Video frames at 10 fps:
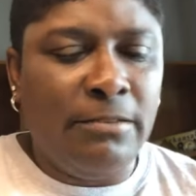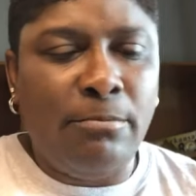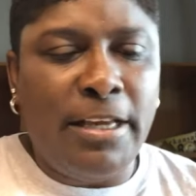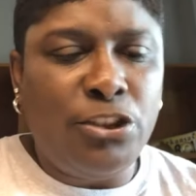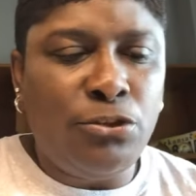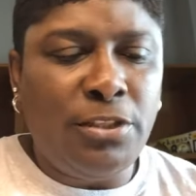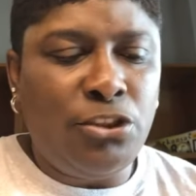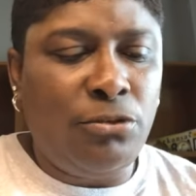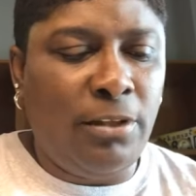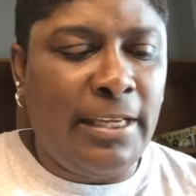Make sure
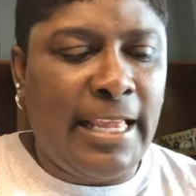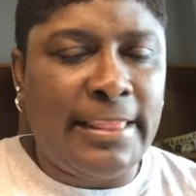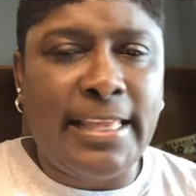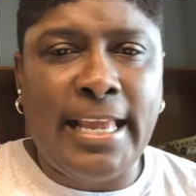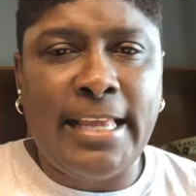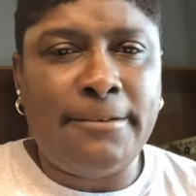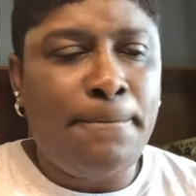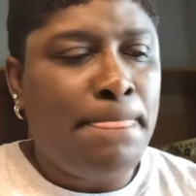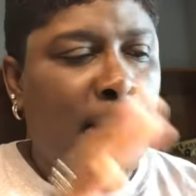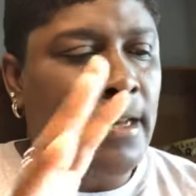that you look at that,
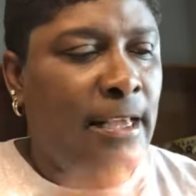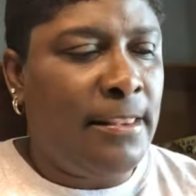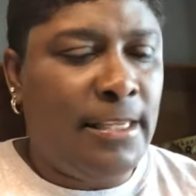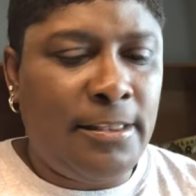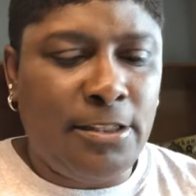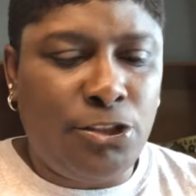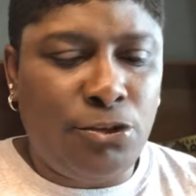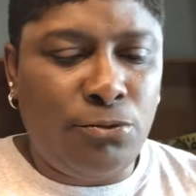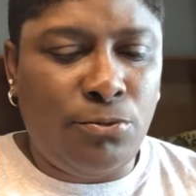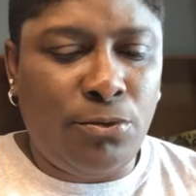and I think that
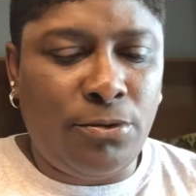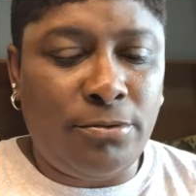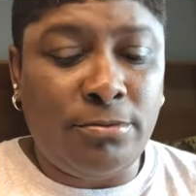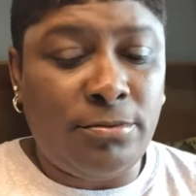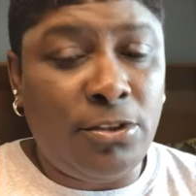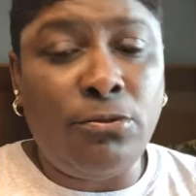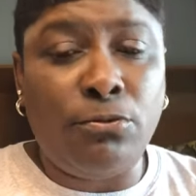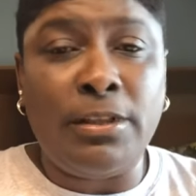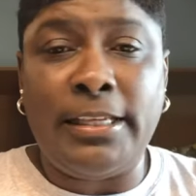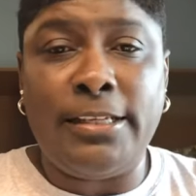you'll
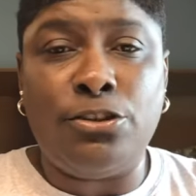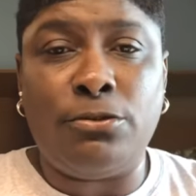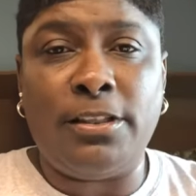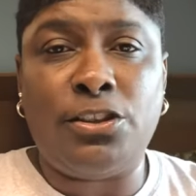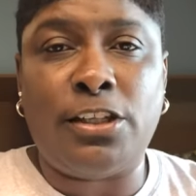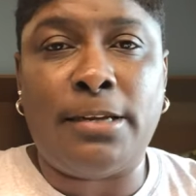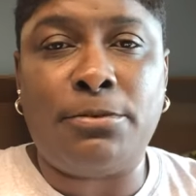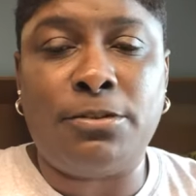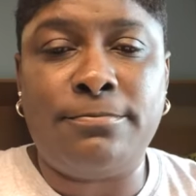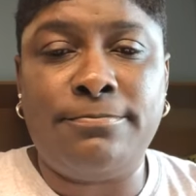really enjoy this
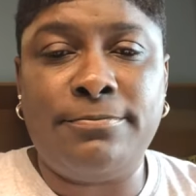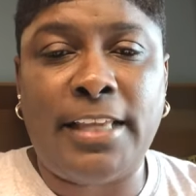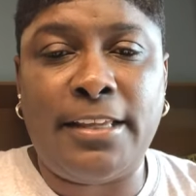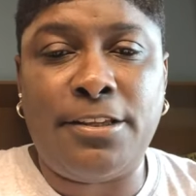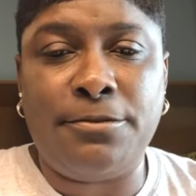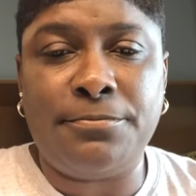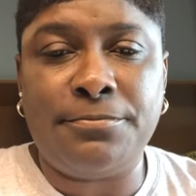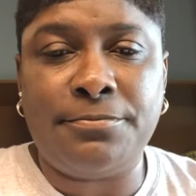chapter. Thank you.